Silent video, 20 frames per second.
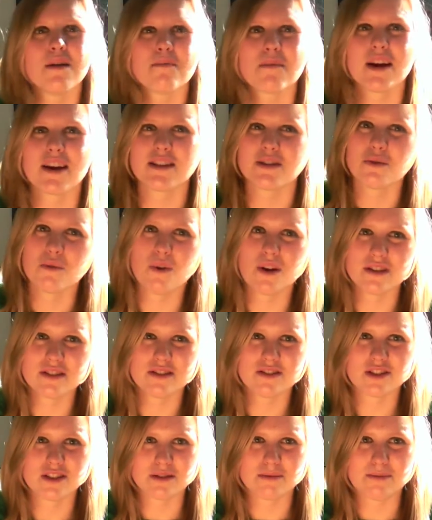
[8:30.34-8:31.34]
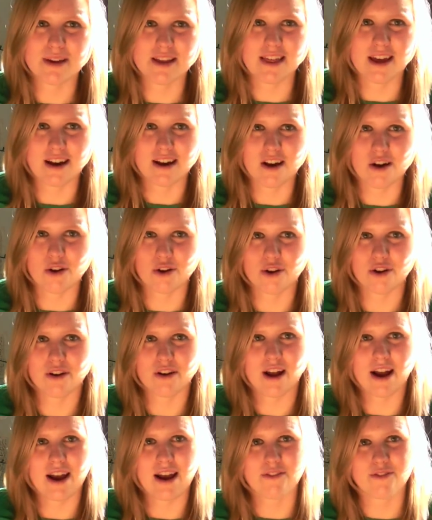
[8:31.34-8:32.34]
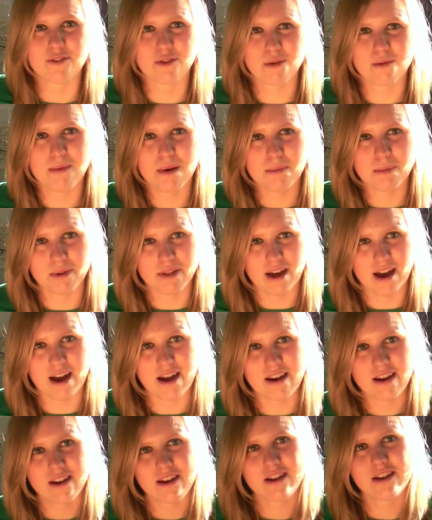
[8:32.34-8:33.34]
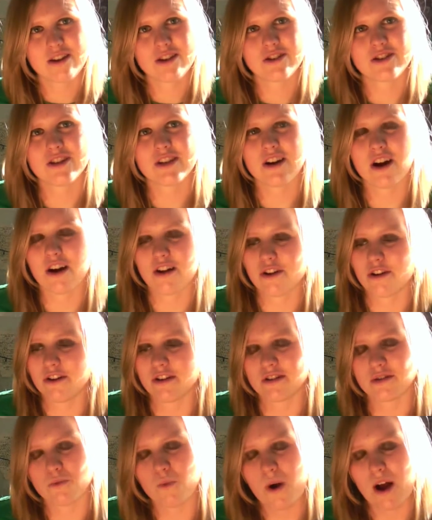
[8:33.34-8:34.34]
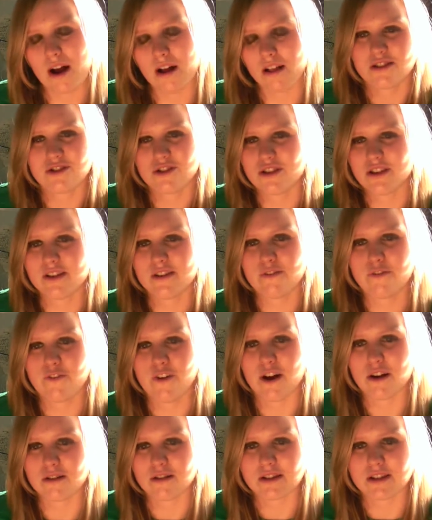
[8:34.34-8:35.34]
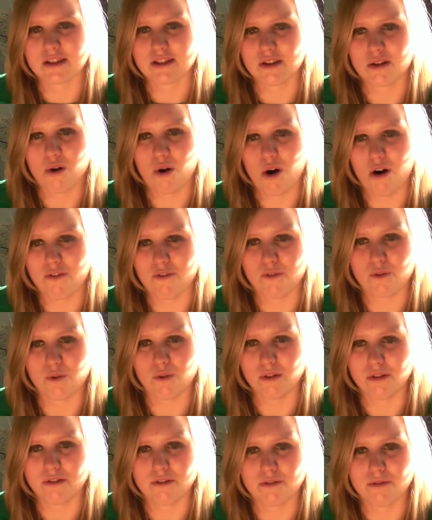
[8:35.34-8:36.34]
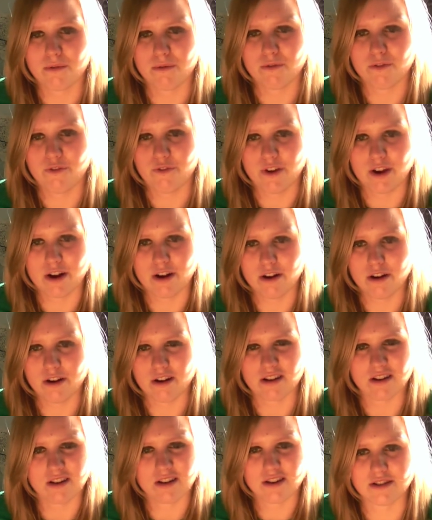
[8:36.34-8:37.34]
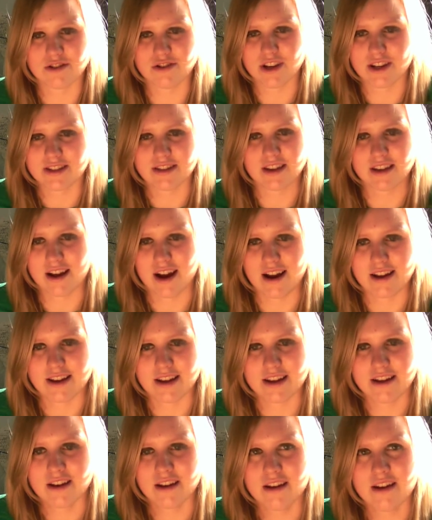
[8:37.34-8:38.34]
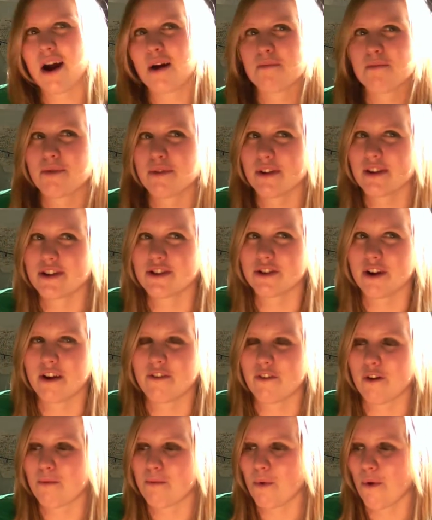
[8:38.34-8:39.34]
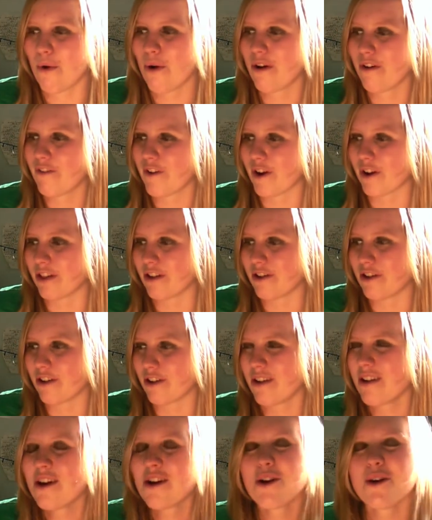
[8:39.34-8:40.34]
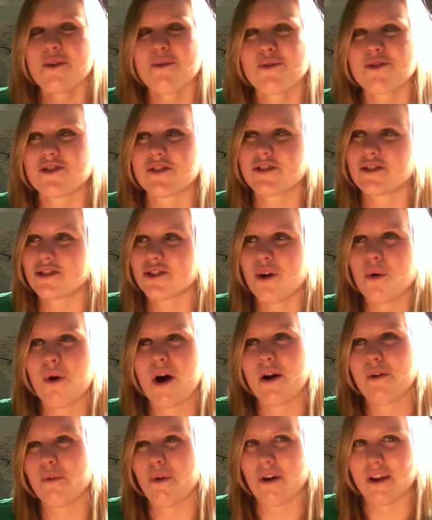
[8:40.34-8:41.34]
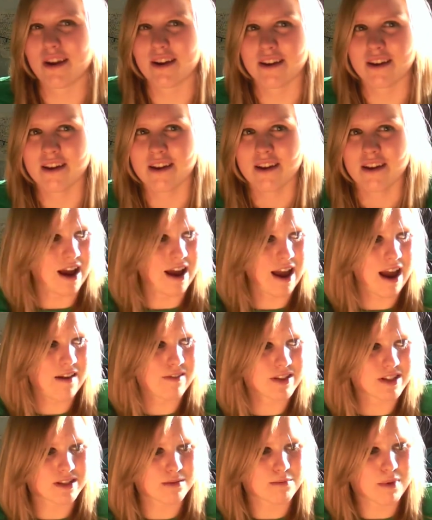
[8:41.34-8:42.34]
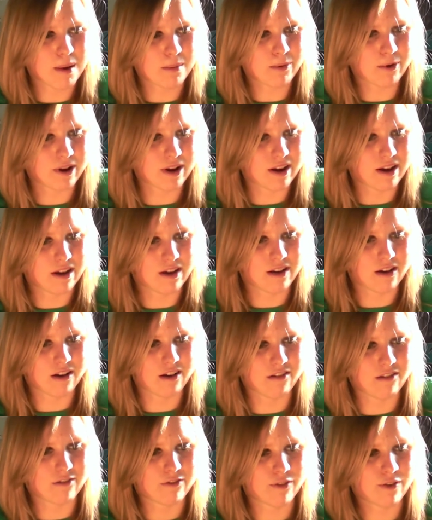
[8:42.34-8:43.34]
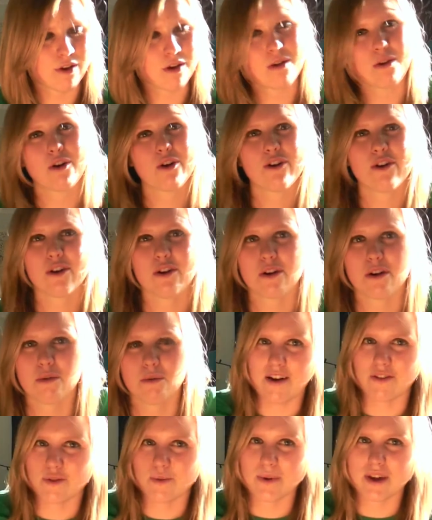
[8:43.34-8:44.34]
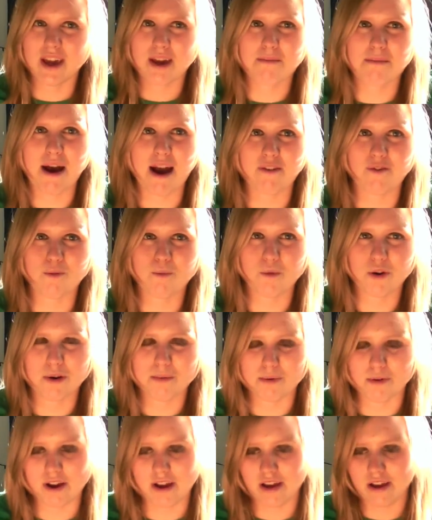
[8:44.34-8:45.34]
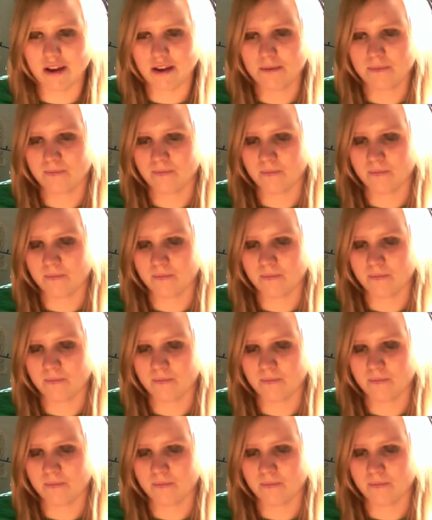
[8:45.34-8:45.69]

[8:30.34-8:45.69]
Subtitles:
Because it wasn't just me that got hurt. I have to remember that. She got hurt as well. She felt awful and fear, just like I did. I'm pretty sure I felt more fear than her, which is so ironic. I have this memory of her after we came back from winter break.